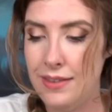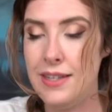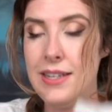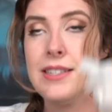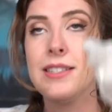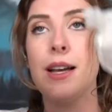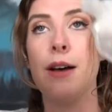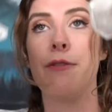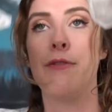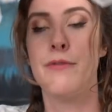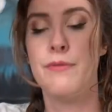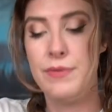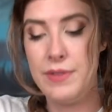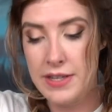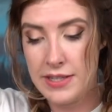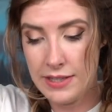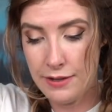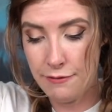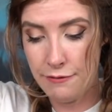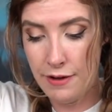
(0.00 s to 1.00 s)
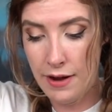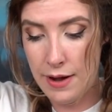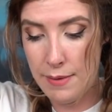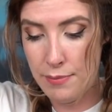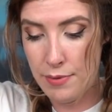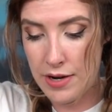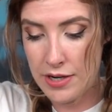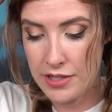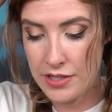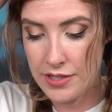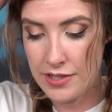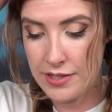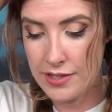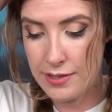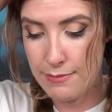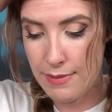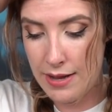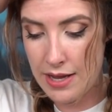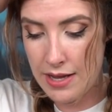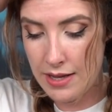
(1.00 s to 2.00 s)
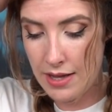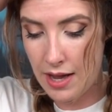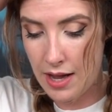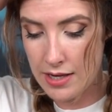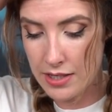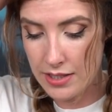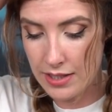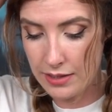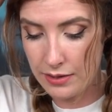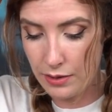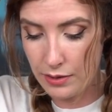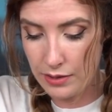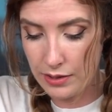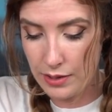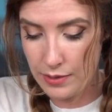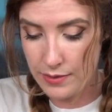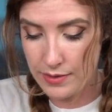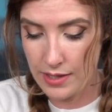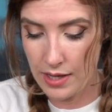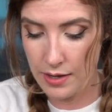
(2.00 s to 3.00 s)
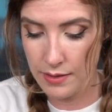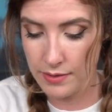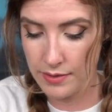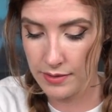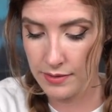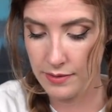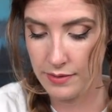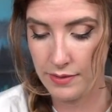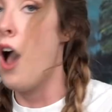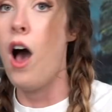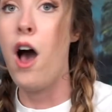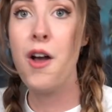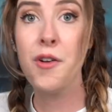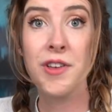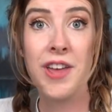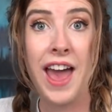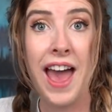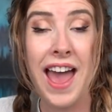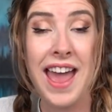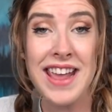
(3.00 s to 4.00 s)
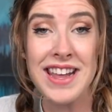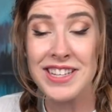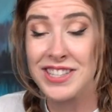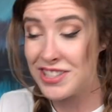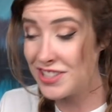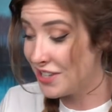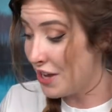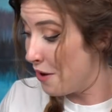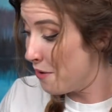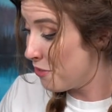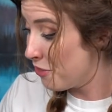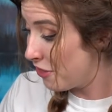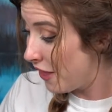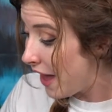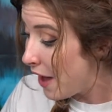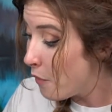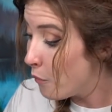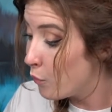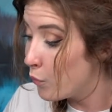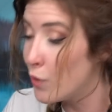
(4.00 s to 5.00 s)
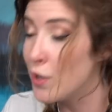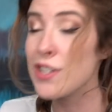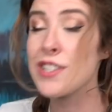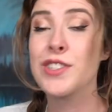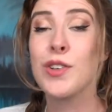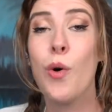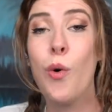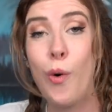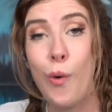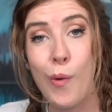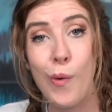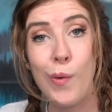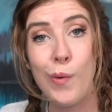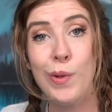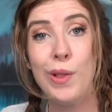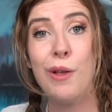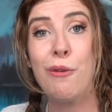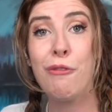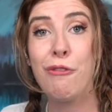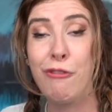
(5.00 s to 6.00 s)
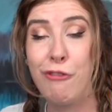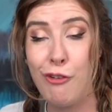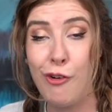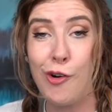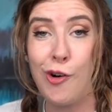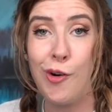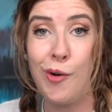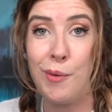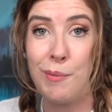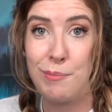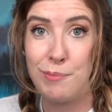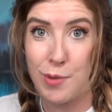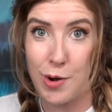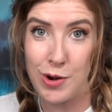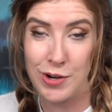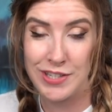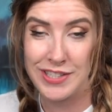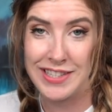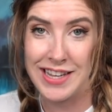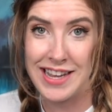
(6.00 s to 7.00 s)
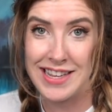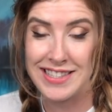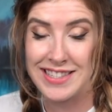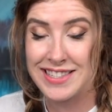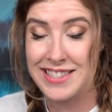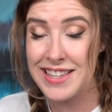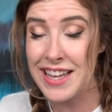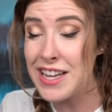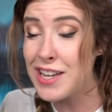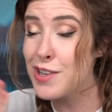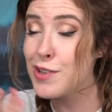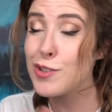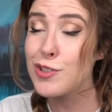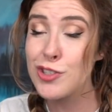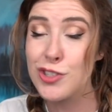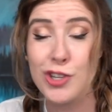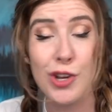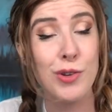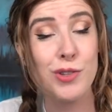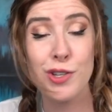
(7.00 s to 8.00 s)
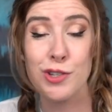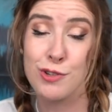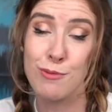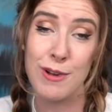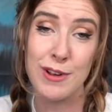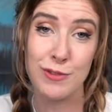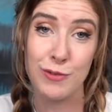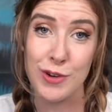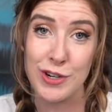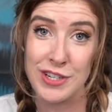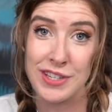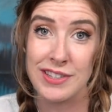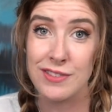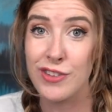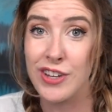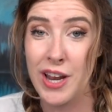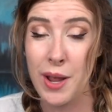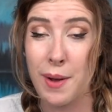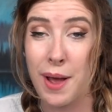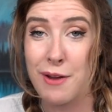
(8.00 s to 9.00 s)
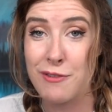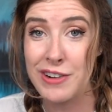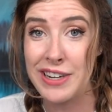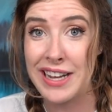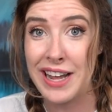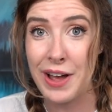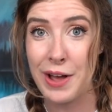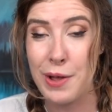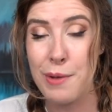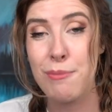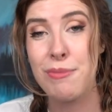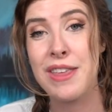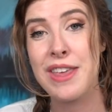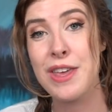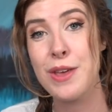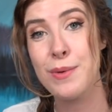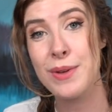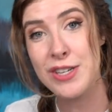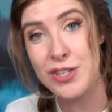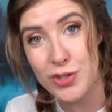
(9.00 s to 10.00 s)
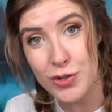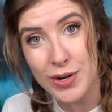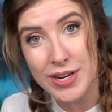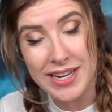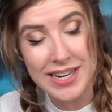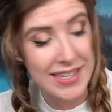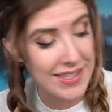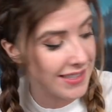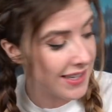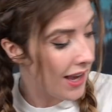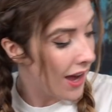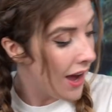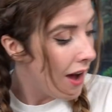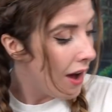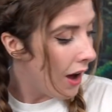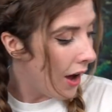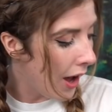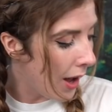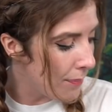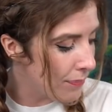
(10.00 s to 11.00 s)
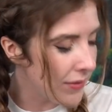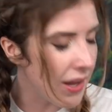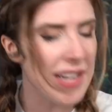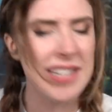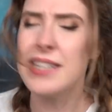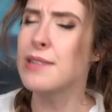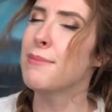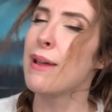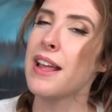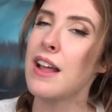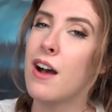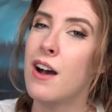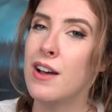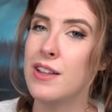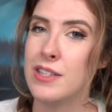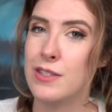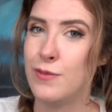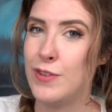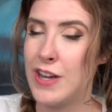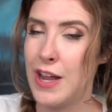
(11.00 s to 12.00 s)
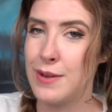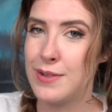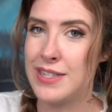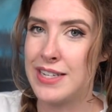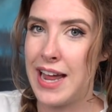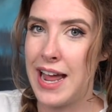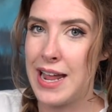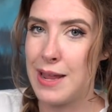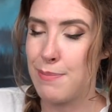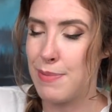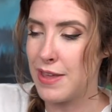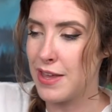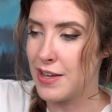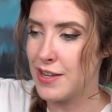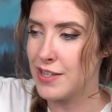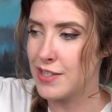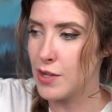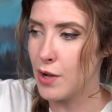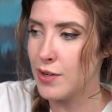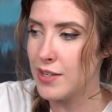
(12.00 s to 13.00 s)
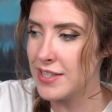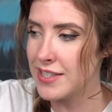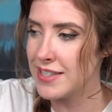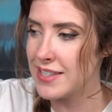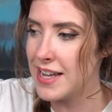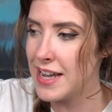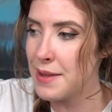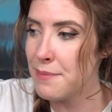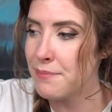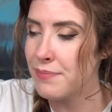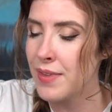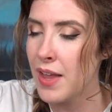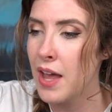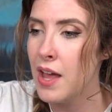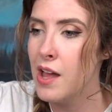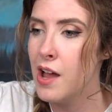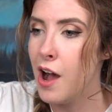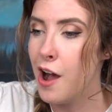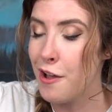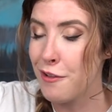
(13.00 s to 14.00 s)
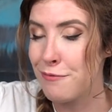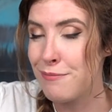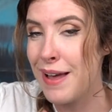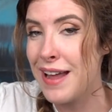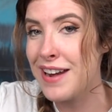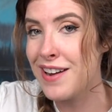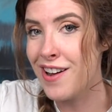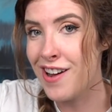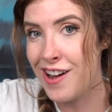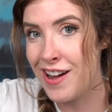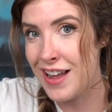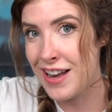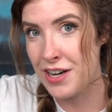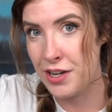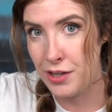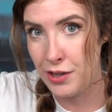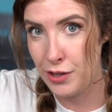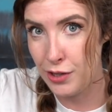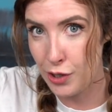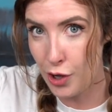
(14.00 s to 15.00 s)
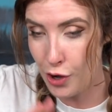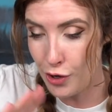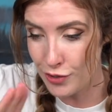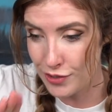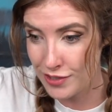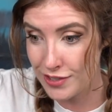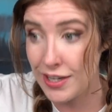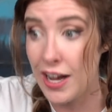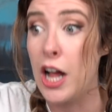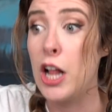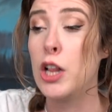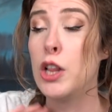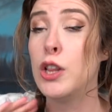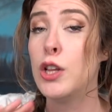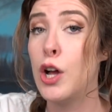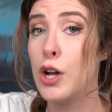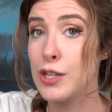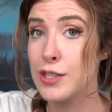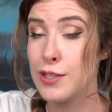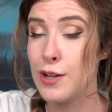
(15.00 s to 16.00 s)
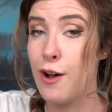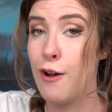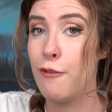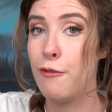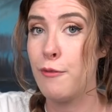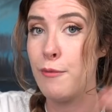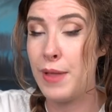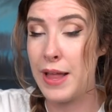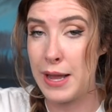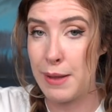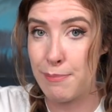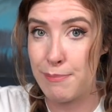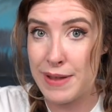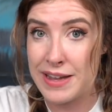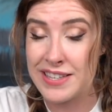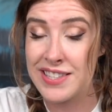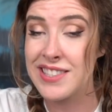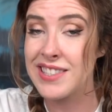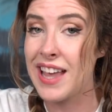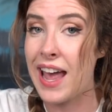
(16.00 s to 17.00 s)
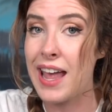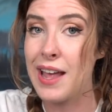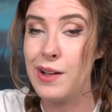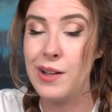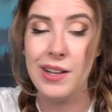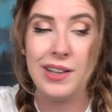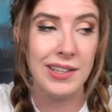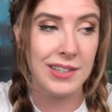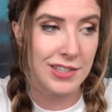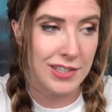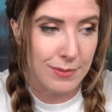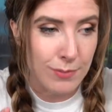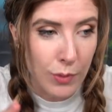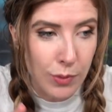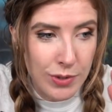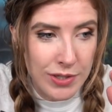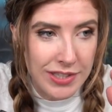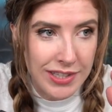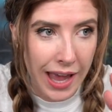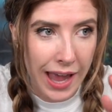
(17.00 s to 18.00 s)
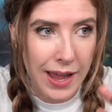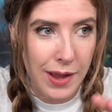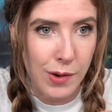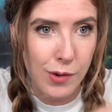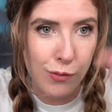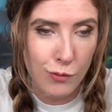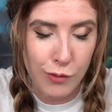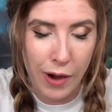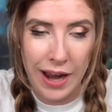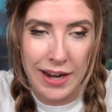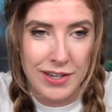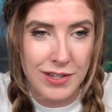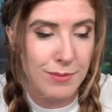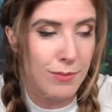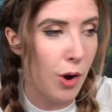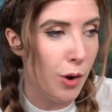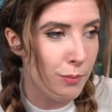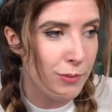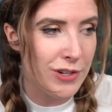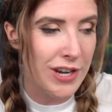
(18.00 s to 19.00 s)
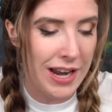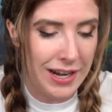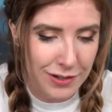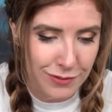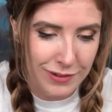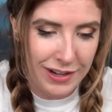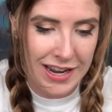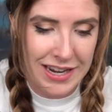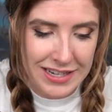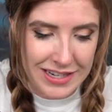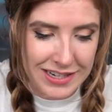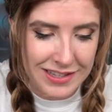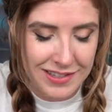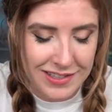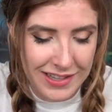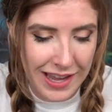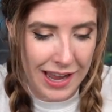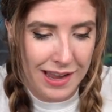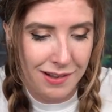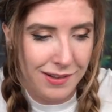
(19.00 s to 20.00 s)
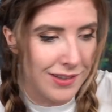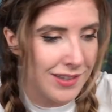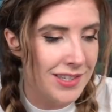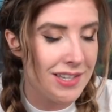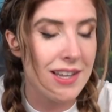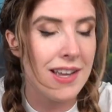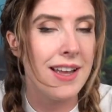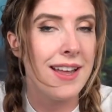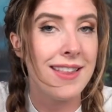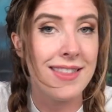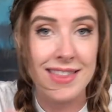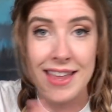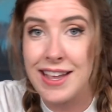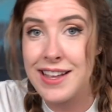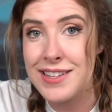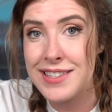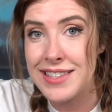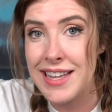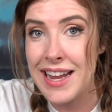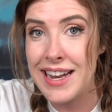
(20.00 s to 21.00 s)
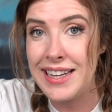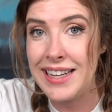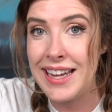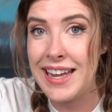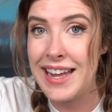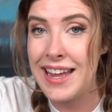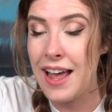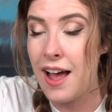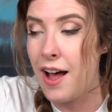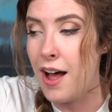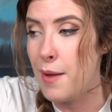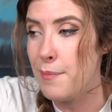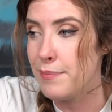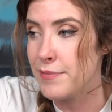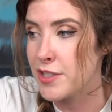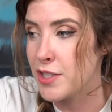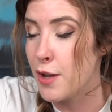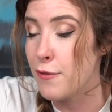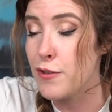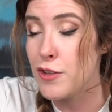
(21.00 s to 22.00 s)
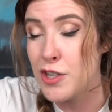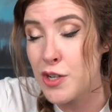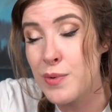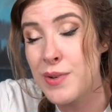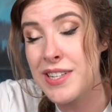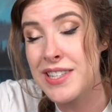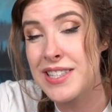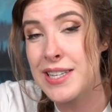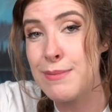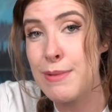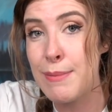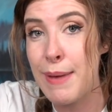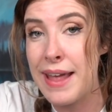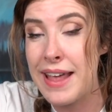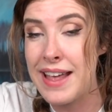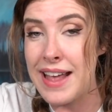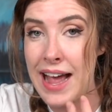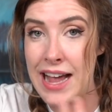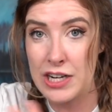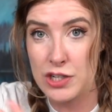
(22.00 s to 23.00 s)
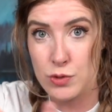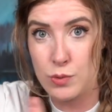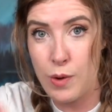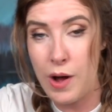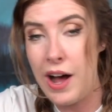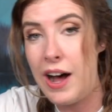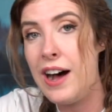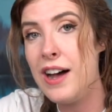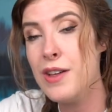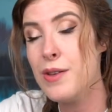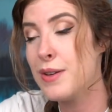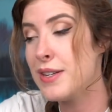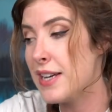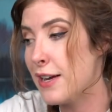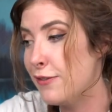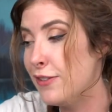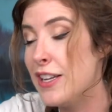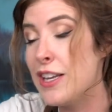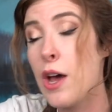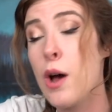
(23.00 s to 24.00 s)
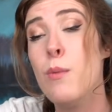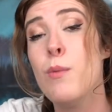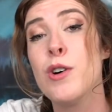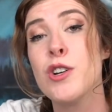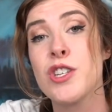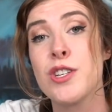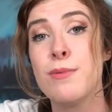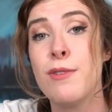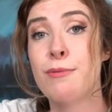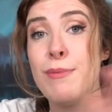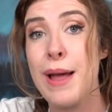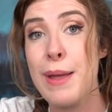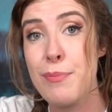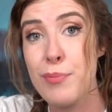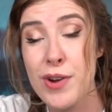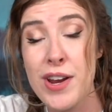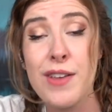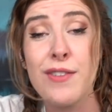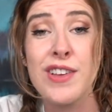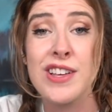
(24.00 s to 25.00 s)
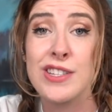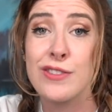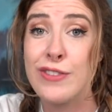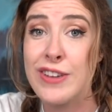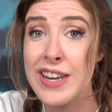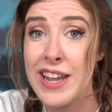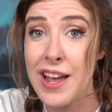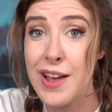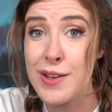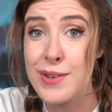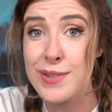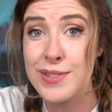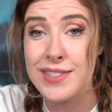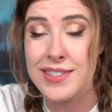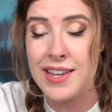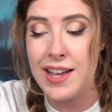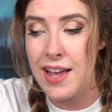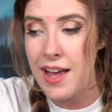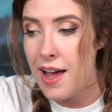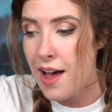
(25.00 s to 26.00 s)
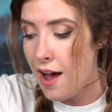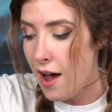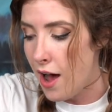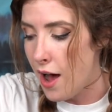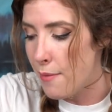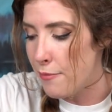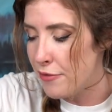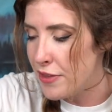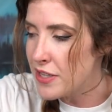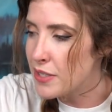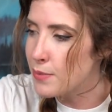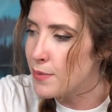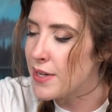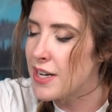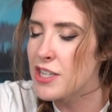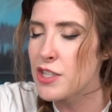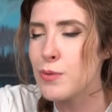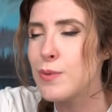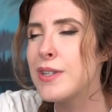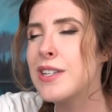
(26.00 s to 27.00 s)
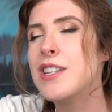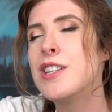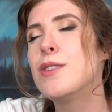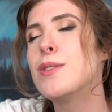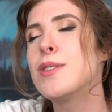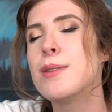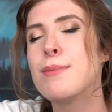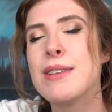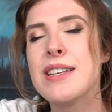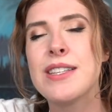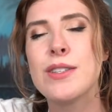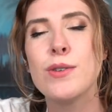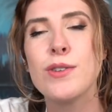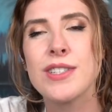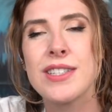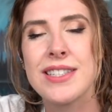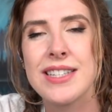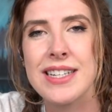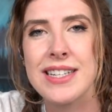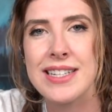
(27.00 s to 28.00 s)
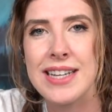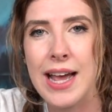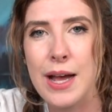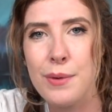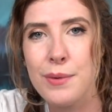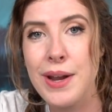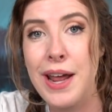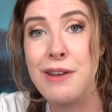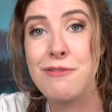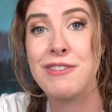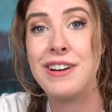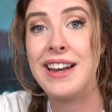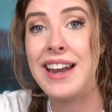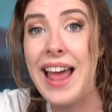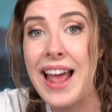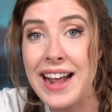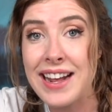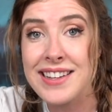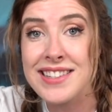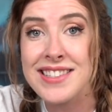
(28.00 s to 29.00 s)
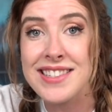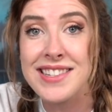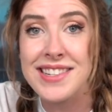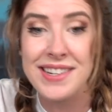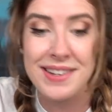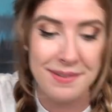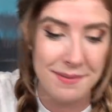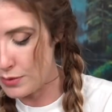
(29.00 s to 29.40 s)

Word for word: These are these are very precious to me. I shall not lose those. Okay, so that was all four boxes. Thank you so, so, so much for watching this video. I really hope that you enjoyed it. Um, I didn't make art in this video today because honestly, I've made art in a lot, a lot of like big scale, small scale, random object related scaled things lately. Um, so if you do want to see me making actual art, you can definitely go and watch some of my previous videos. Um, for this one, I just wanted to do something sort of sit down and relaxed.